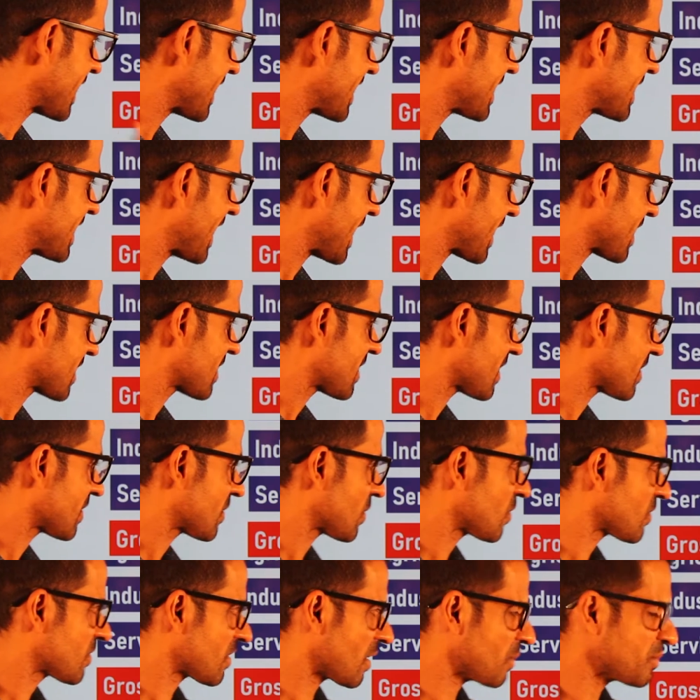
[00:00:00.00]
net taxes
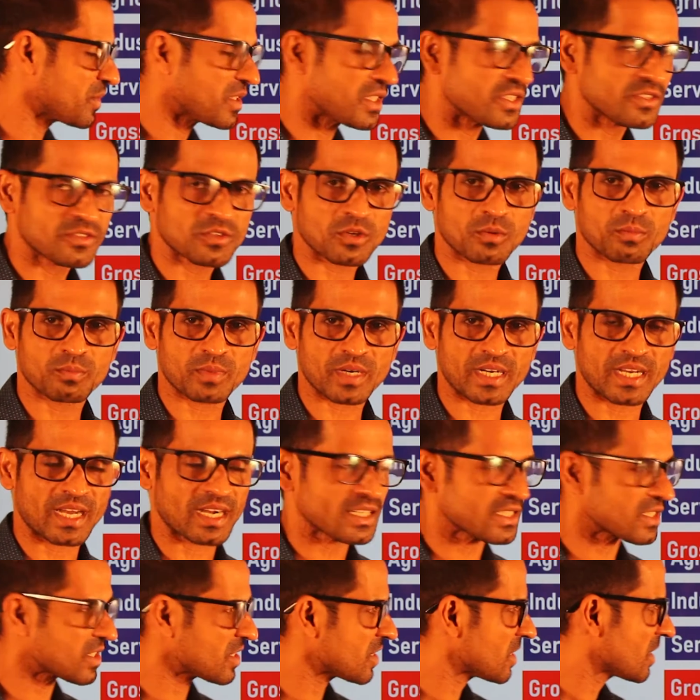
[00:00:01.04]
on subsidies on
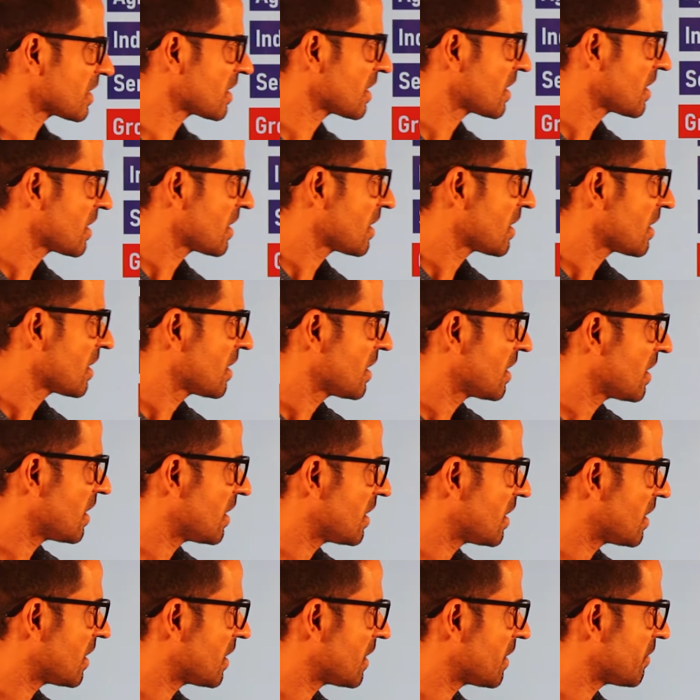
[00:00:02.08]
products,
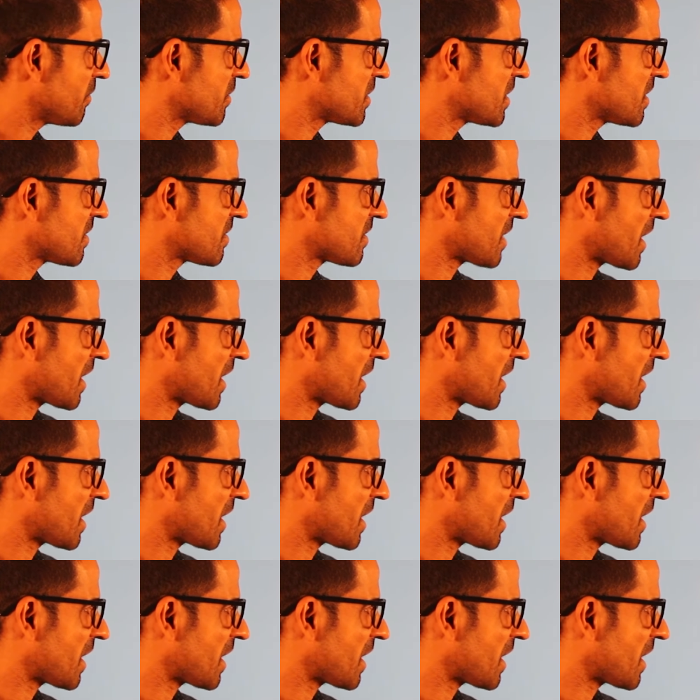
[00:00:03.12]
which is